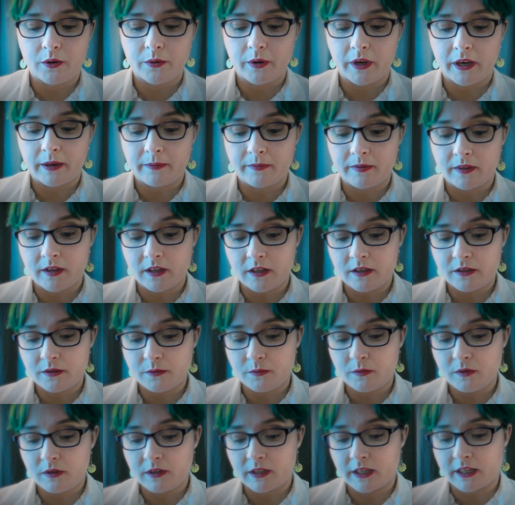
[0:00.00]
Okay,
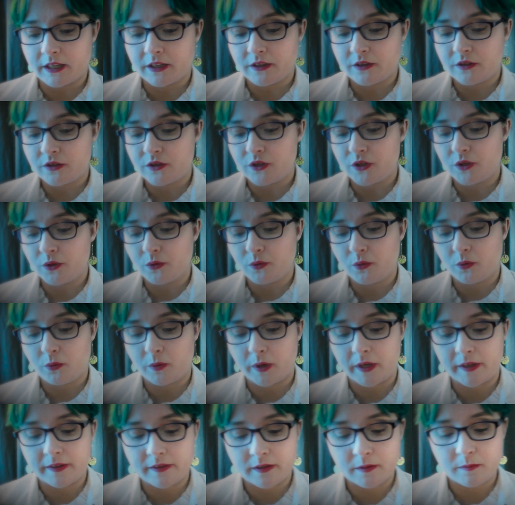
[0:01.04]
this will last you
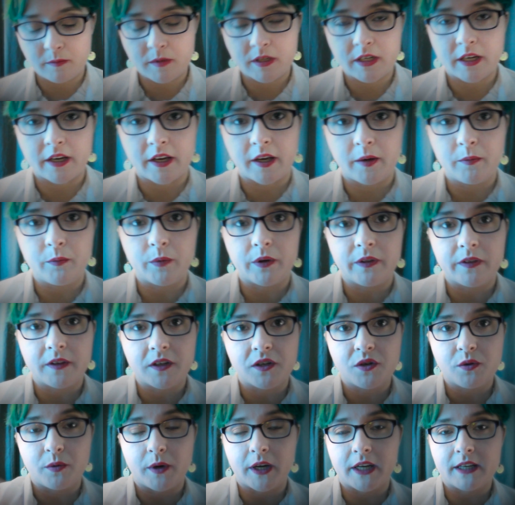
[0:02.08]
quite some time with
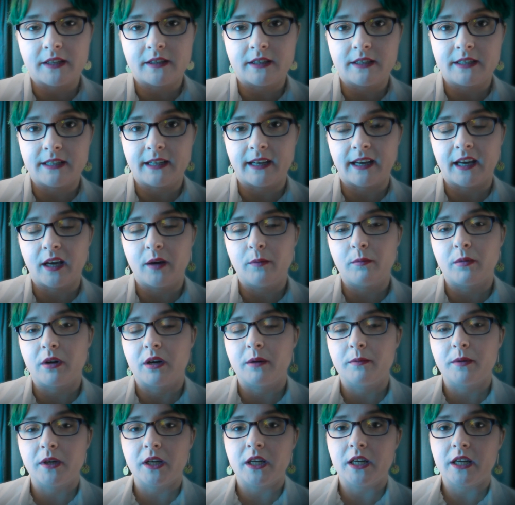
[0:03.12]
the twice a day, but
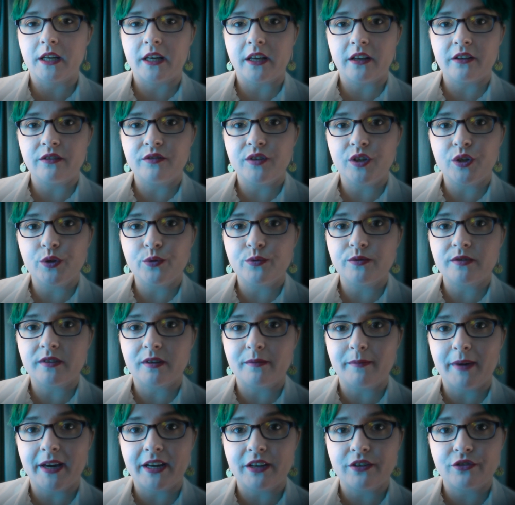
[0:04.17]
I'm going to give you
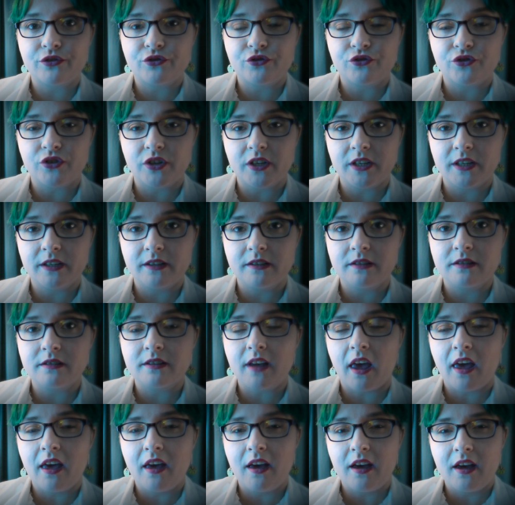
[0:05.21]
some extras
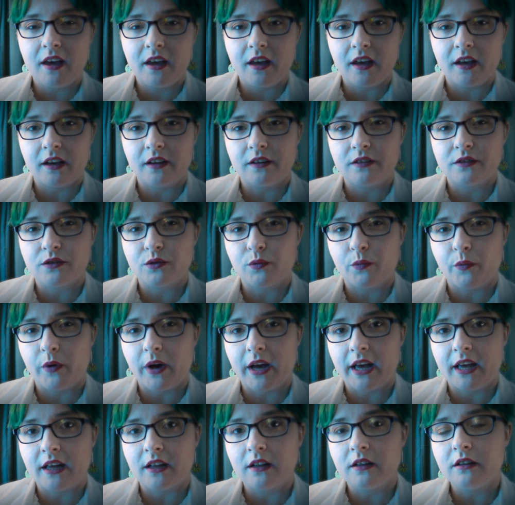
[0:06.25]
as
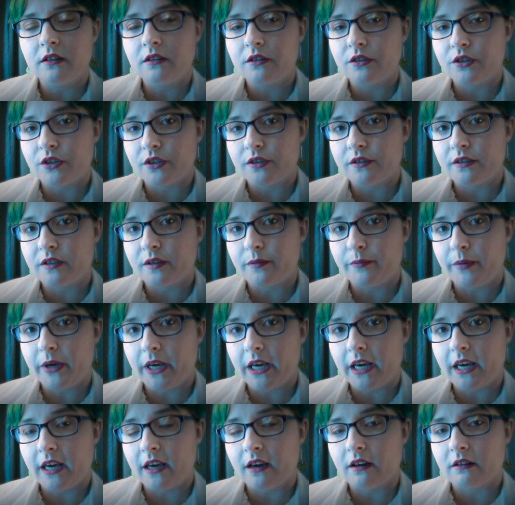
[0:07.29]
well just to
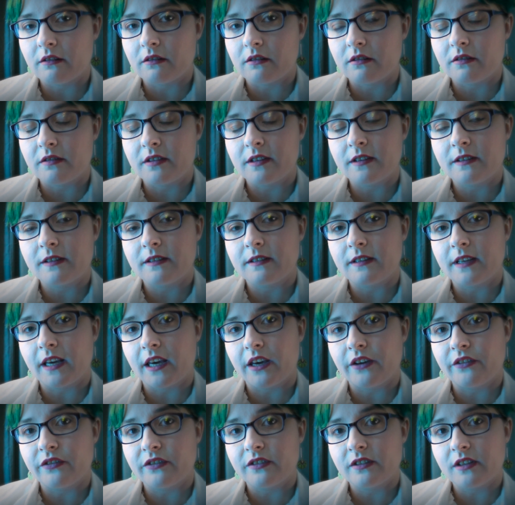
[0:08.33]
be on the
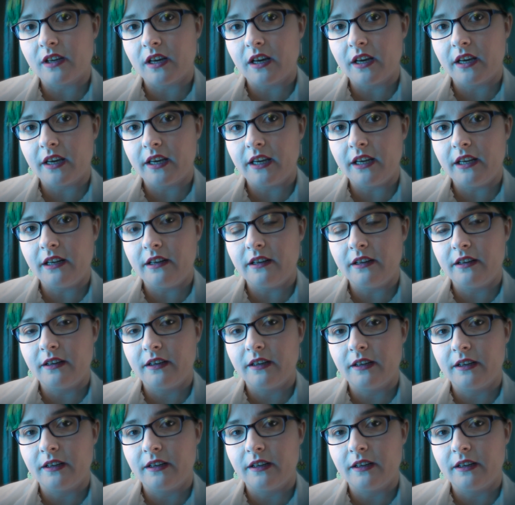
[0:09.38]
safe side.